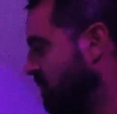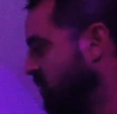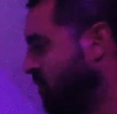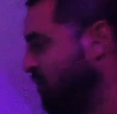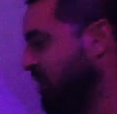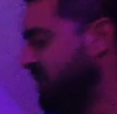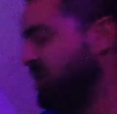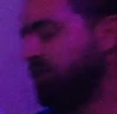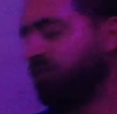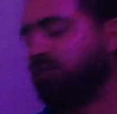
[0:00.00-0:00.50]

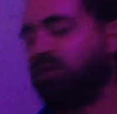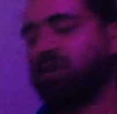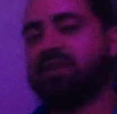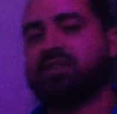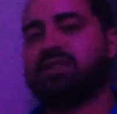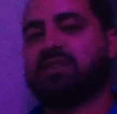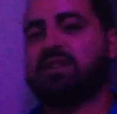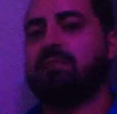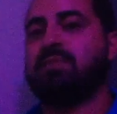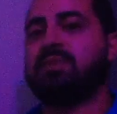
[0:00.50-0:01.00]
When you
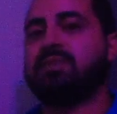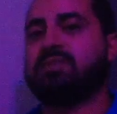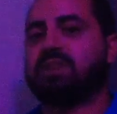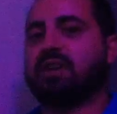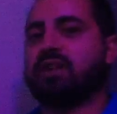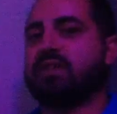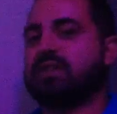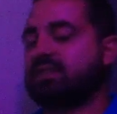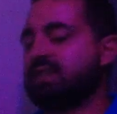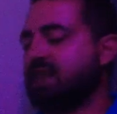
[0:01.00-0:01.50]
first step
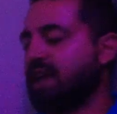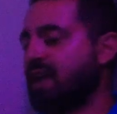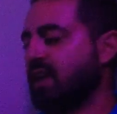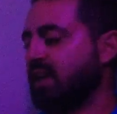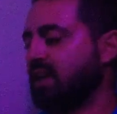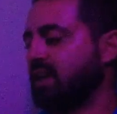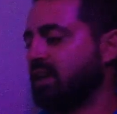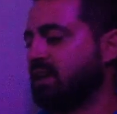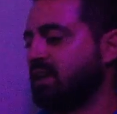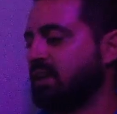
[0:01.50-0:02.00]
inside the
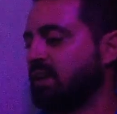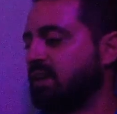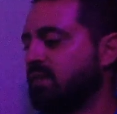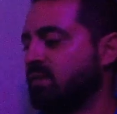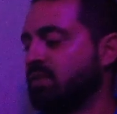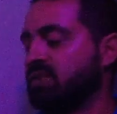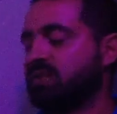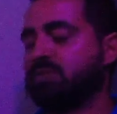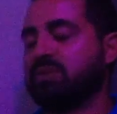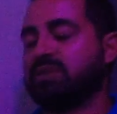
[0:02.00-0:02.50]
tank,
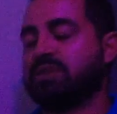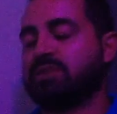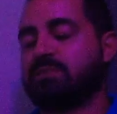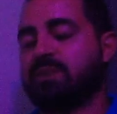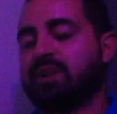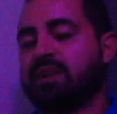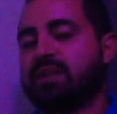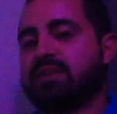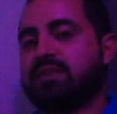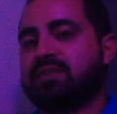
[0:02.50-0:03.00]
what to
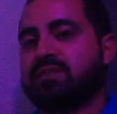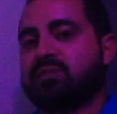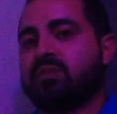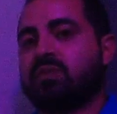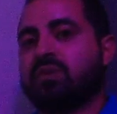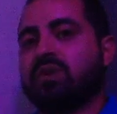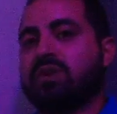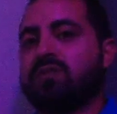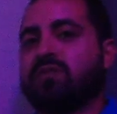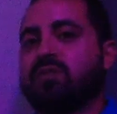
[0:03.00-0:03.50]
expect is the
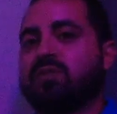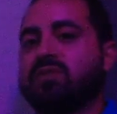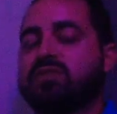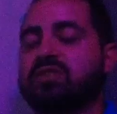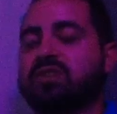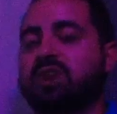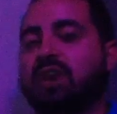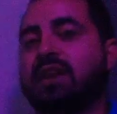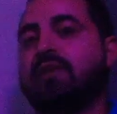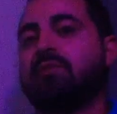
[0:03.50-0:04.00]
water feels
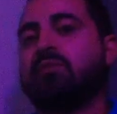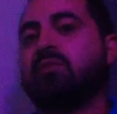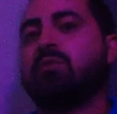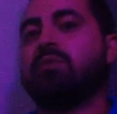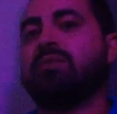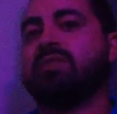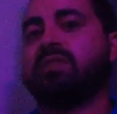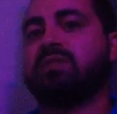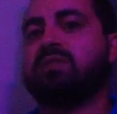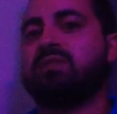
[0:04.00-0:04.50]
slightly
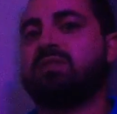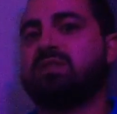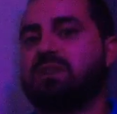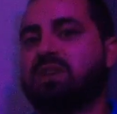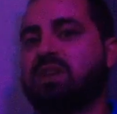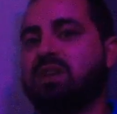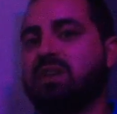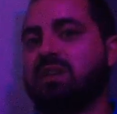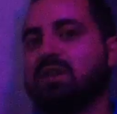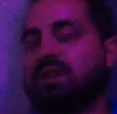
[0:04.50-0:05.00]
warmer than your
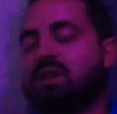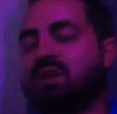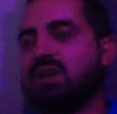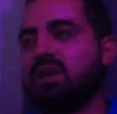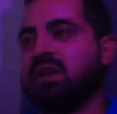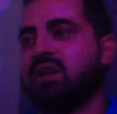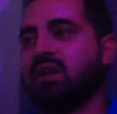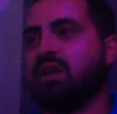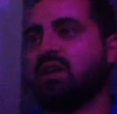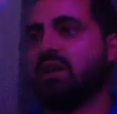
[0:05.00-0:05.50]
skin.
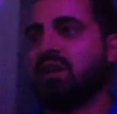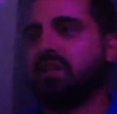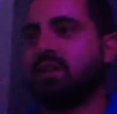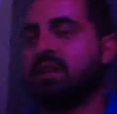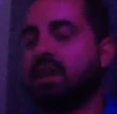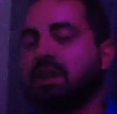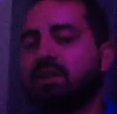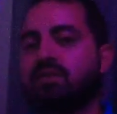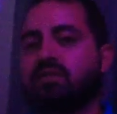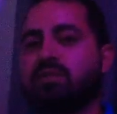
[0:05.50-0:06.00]
Then
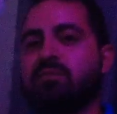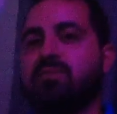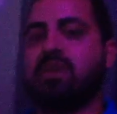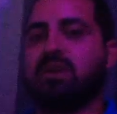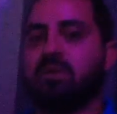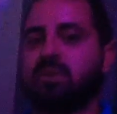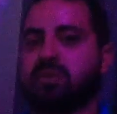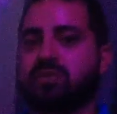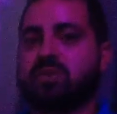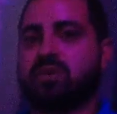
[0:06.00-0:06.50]
after a
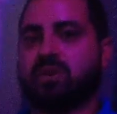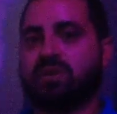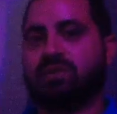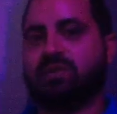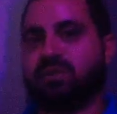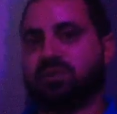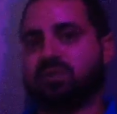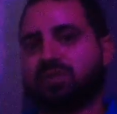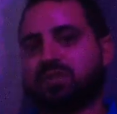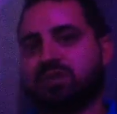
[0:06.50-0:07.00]
minute or so, it
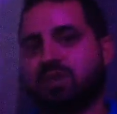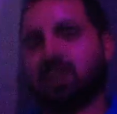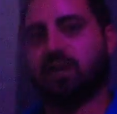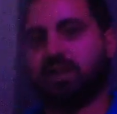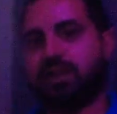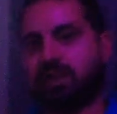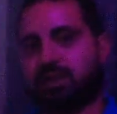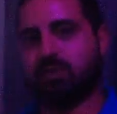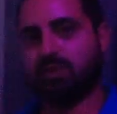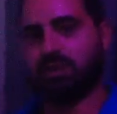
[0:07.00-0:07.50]
feels
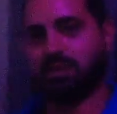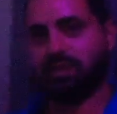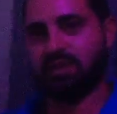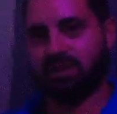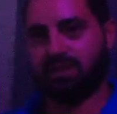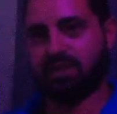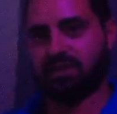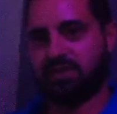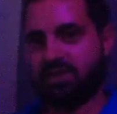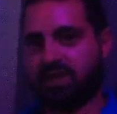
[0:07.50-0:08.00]
slightly cooler
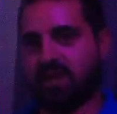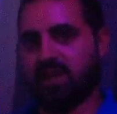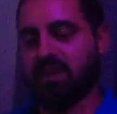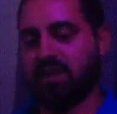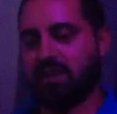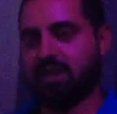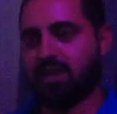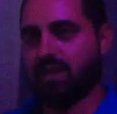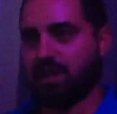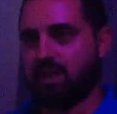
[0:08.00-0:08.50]
than your
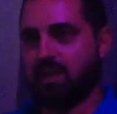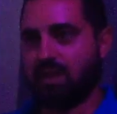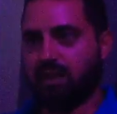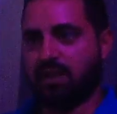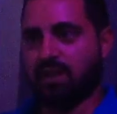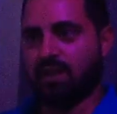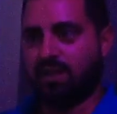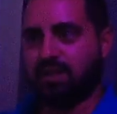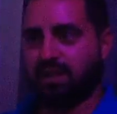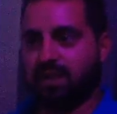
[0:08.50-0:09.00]
skin.
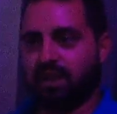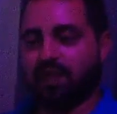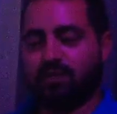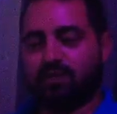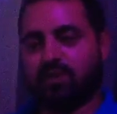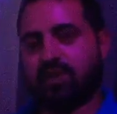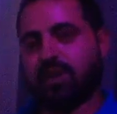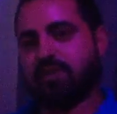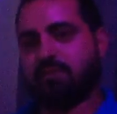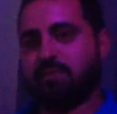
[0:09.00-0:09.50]
Then after
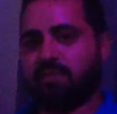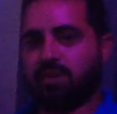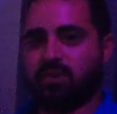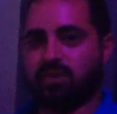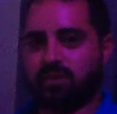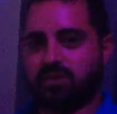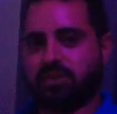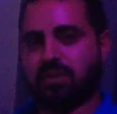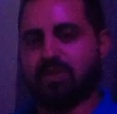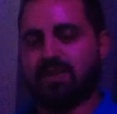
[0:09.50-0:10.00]
another minute
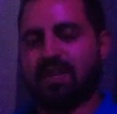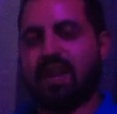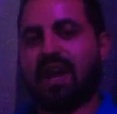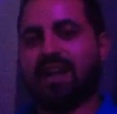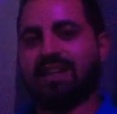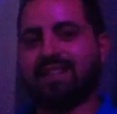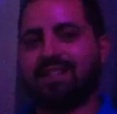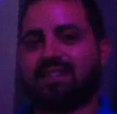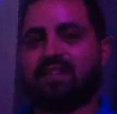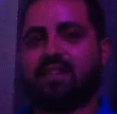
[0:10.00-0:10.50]
or so, it's
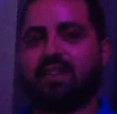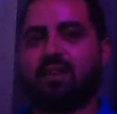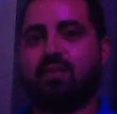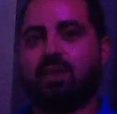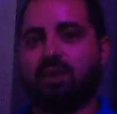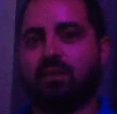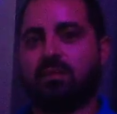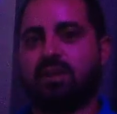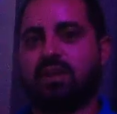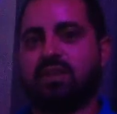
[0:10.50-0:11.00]
hard to tell
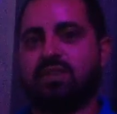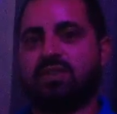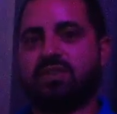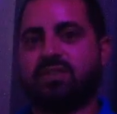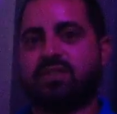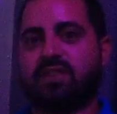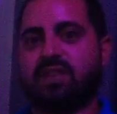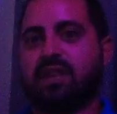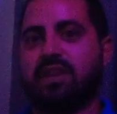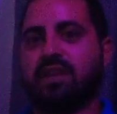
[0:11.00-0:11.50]
where it meets your
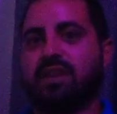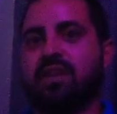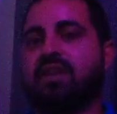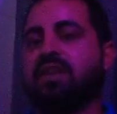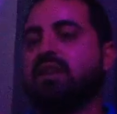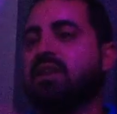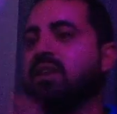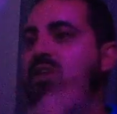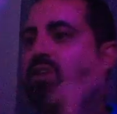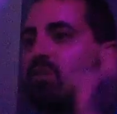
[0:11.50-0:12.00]
skin.
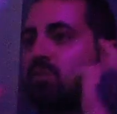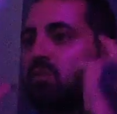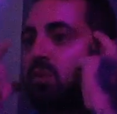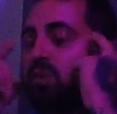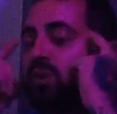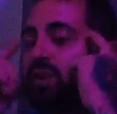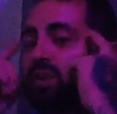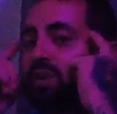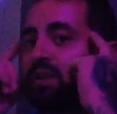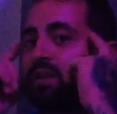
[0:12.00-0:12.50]
The
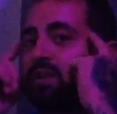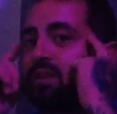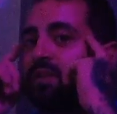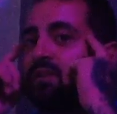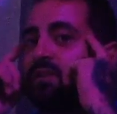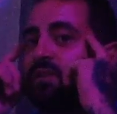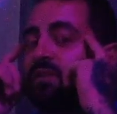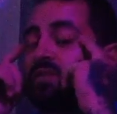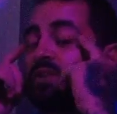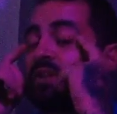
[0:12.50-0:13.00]
water feels